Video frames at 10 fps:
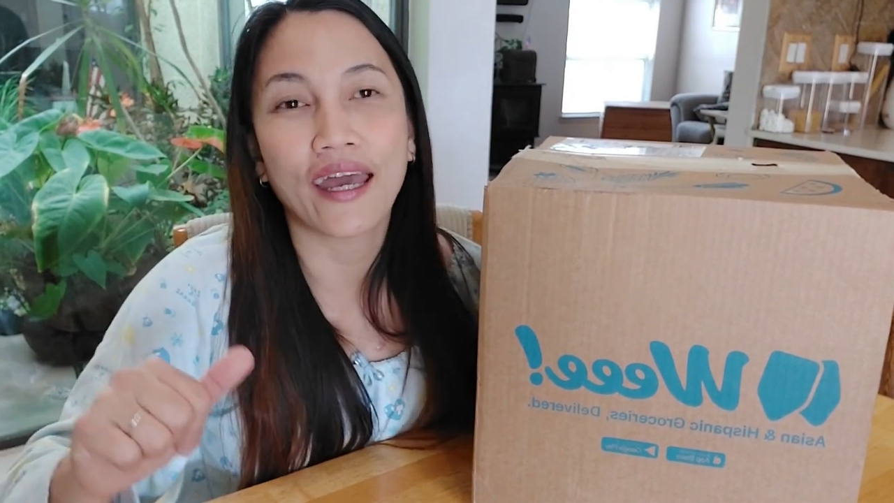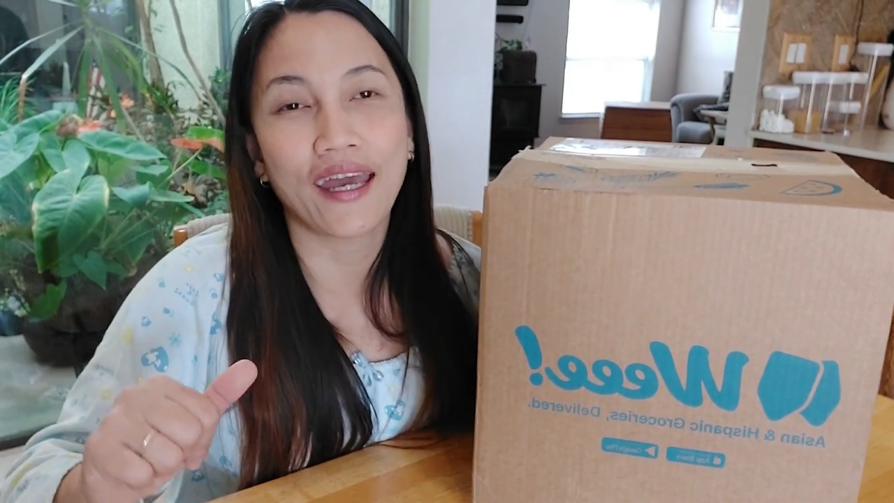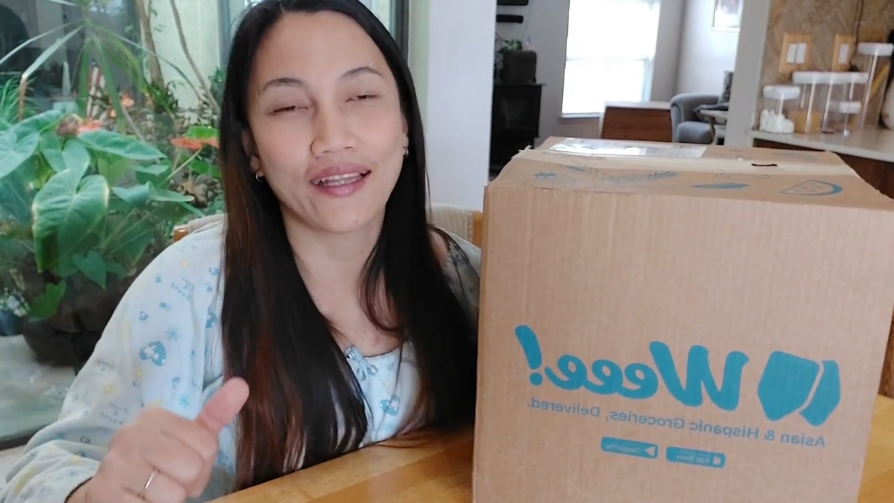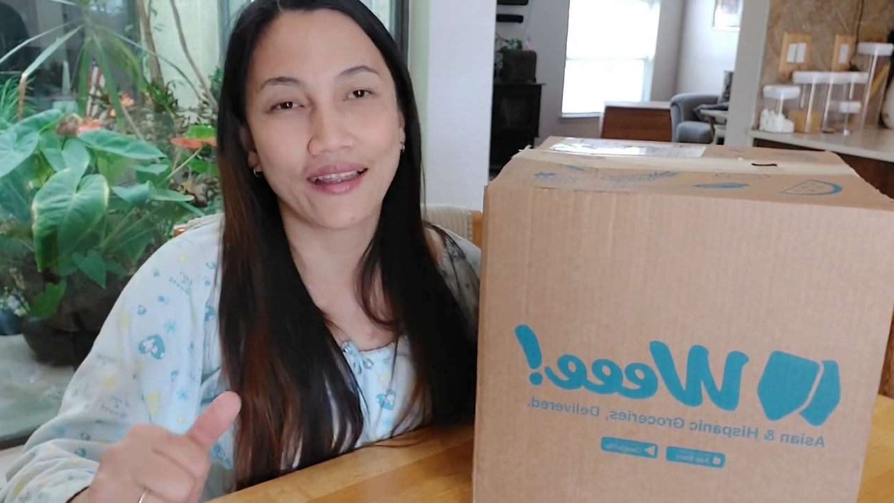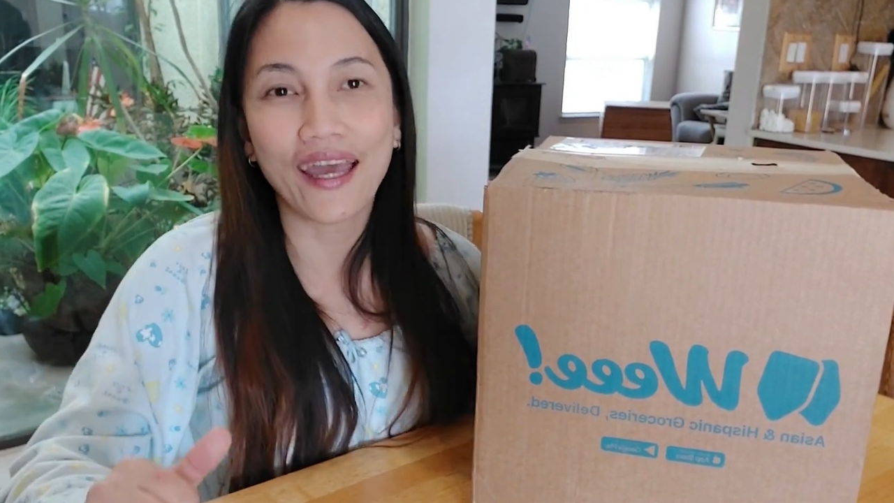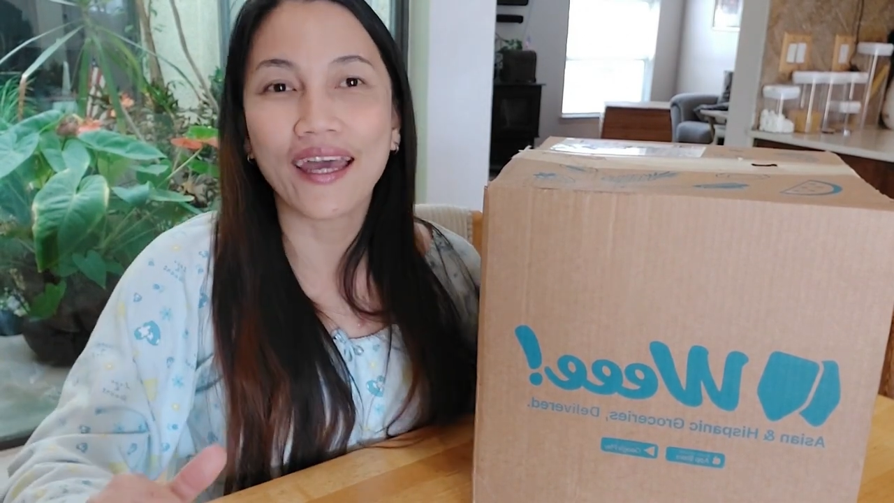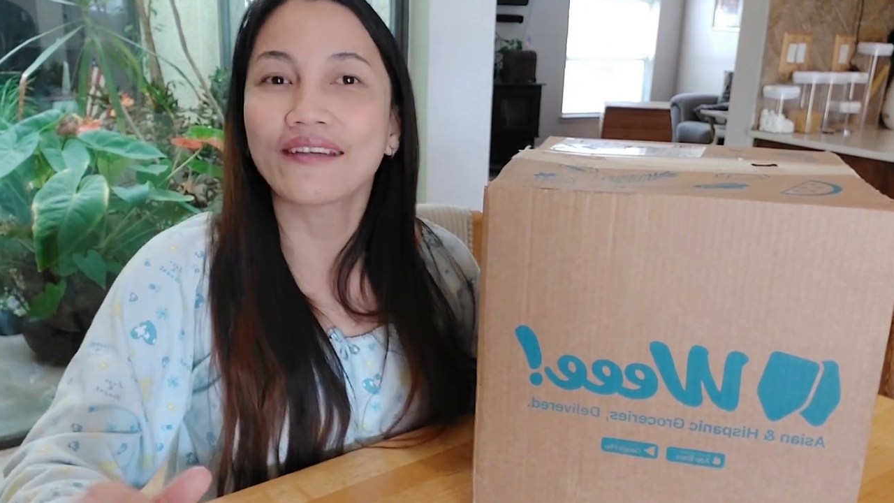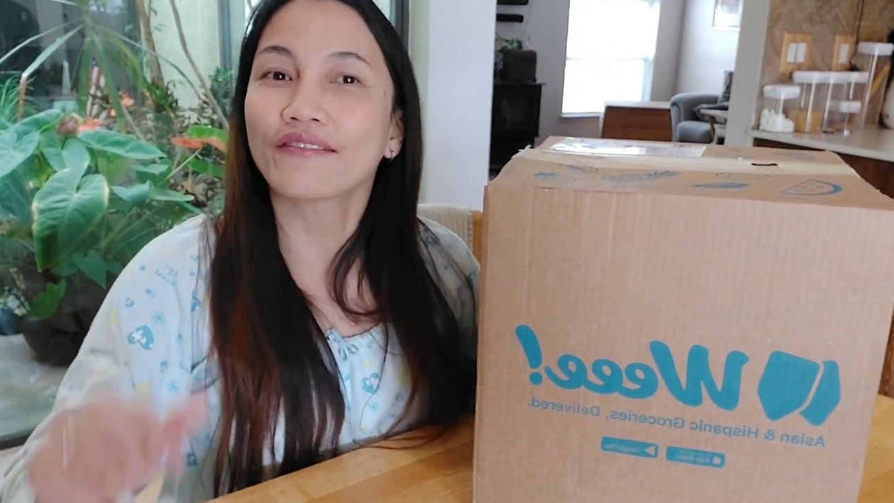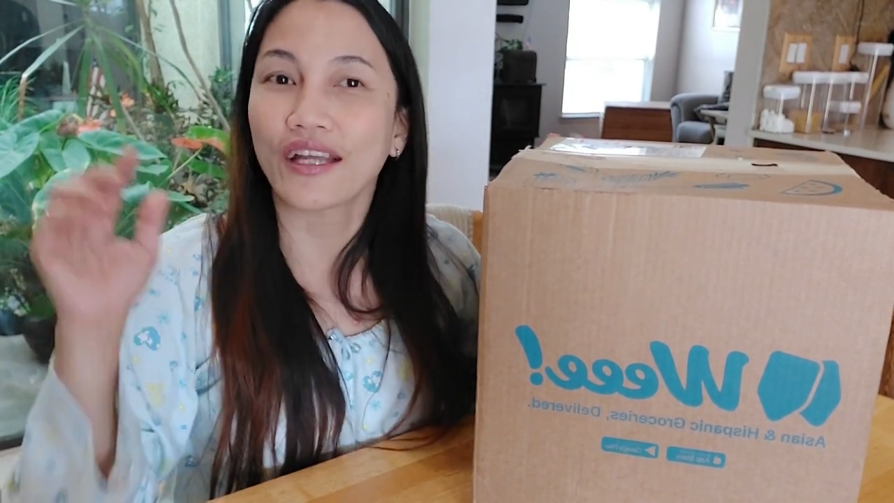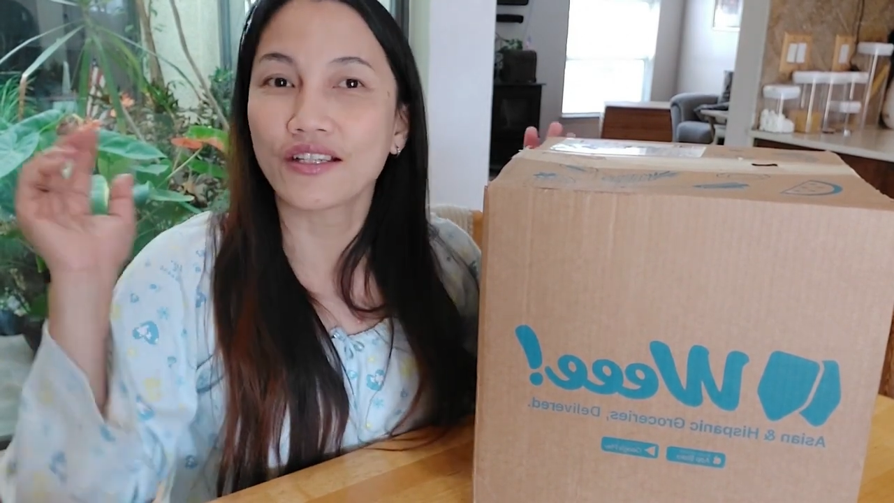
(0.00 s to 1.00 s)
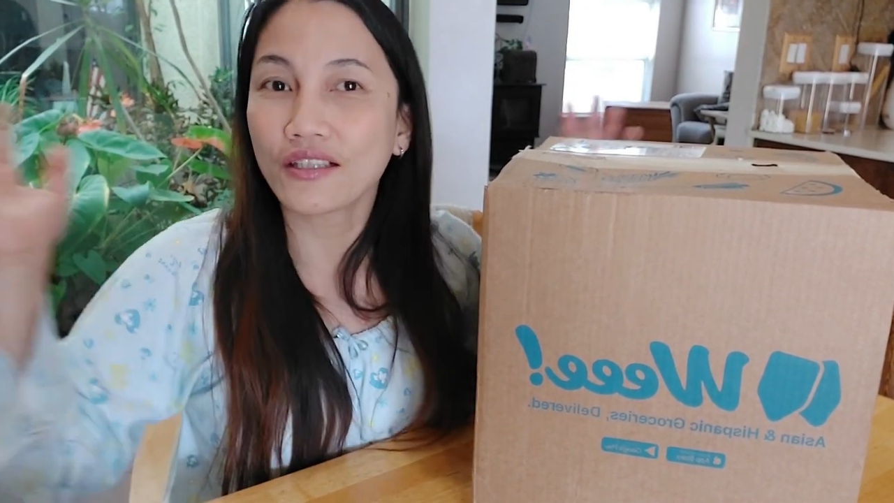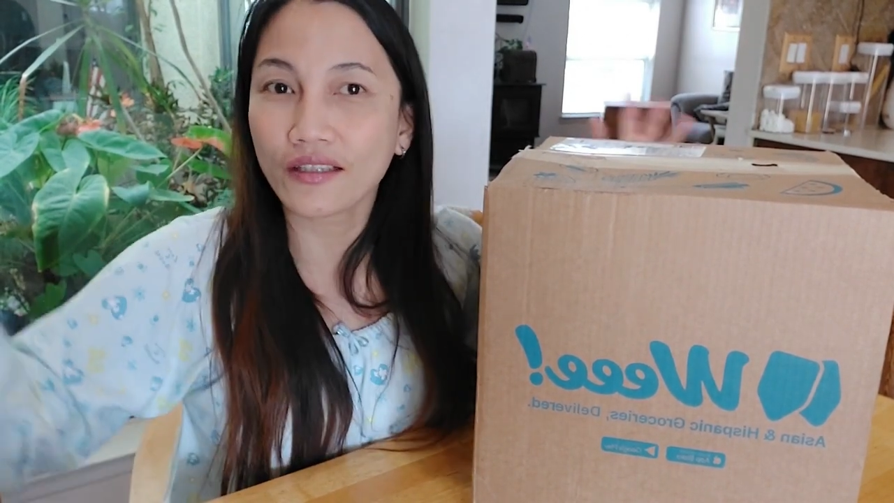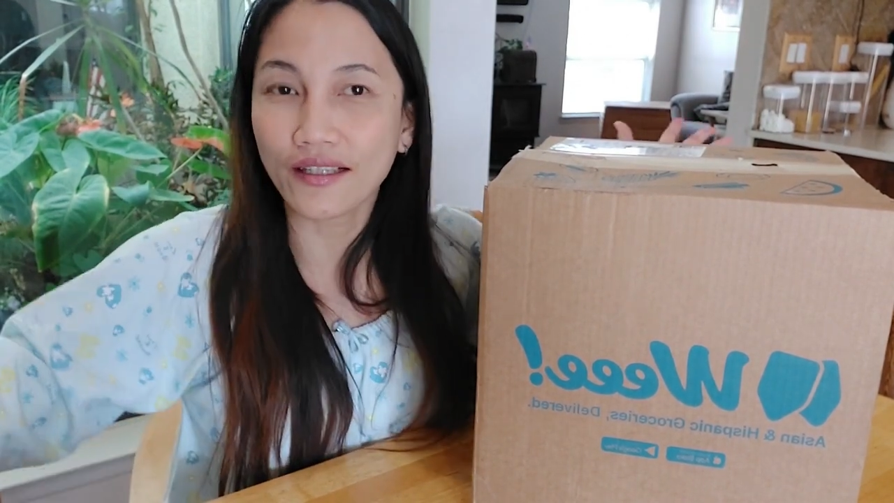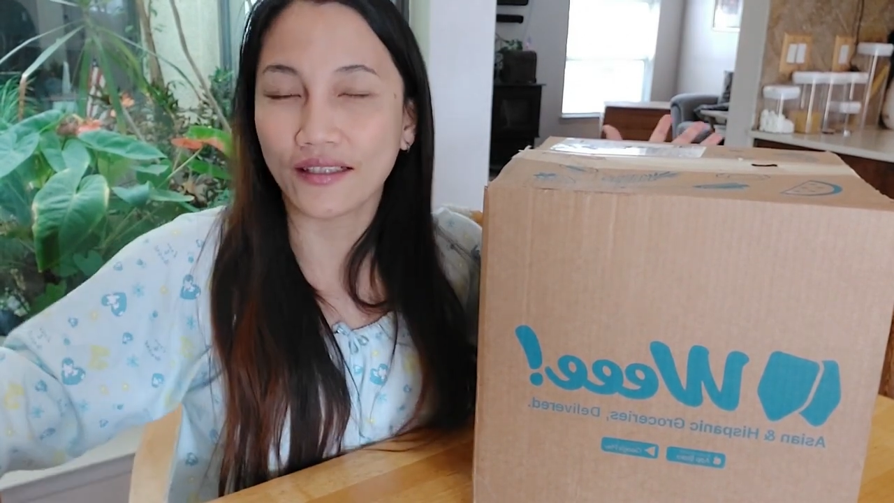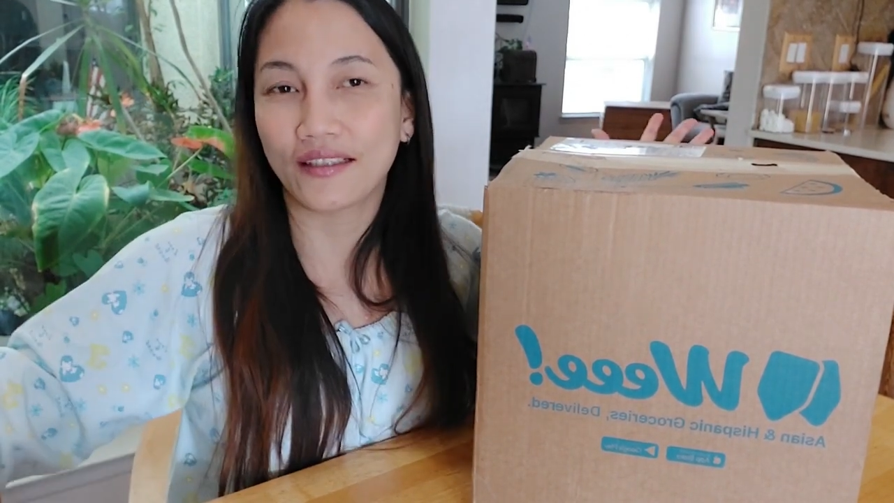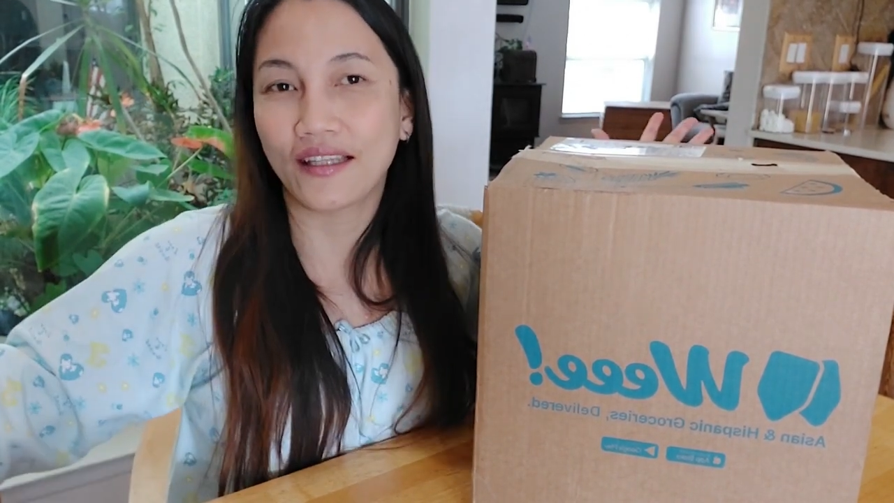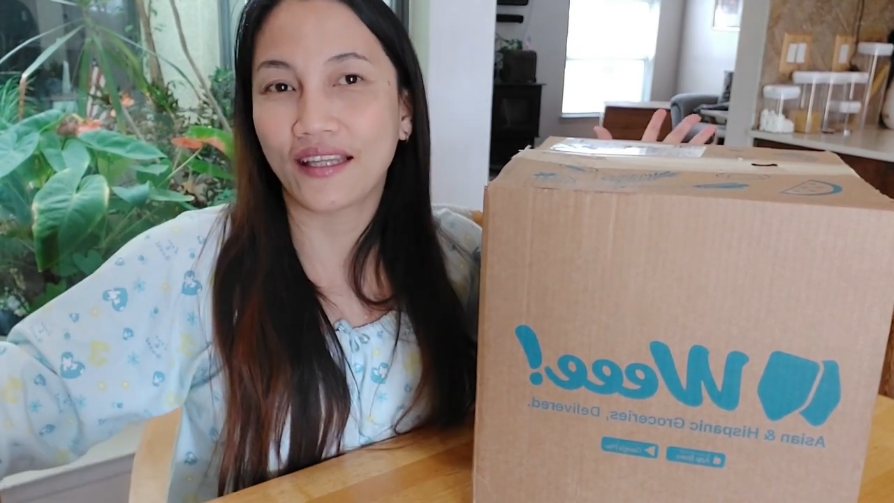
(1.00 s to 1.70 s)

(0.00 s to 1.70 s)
and then register,